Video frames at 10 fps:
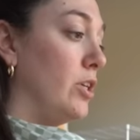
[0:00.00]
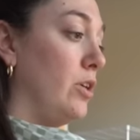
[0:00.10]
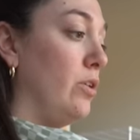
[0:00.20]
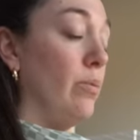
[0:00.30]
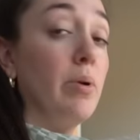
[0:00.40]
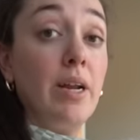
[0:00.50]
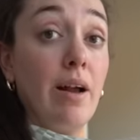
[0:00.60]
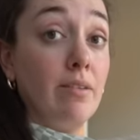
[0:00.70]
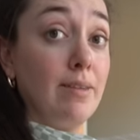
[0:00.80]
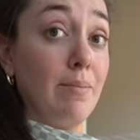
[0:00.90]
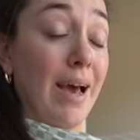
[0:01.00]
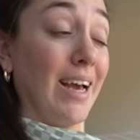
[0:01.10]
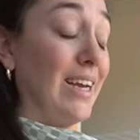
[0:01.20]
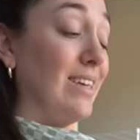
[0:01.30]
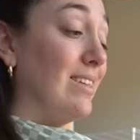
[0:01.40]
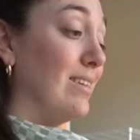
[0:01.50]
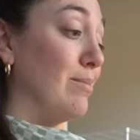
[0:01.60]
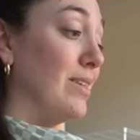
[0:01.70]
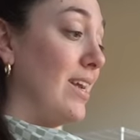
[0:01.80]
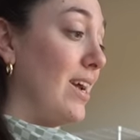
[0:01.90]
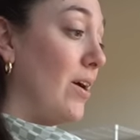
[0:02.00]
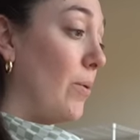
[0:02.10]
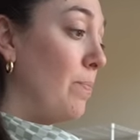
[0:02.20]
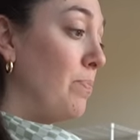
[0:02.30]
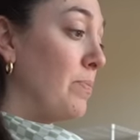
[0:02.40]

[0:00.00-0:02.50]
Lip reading: to print out some packing slips now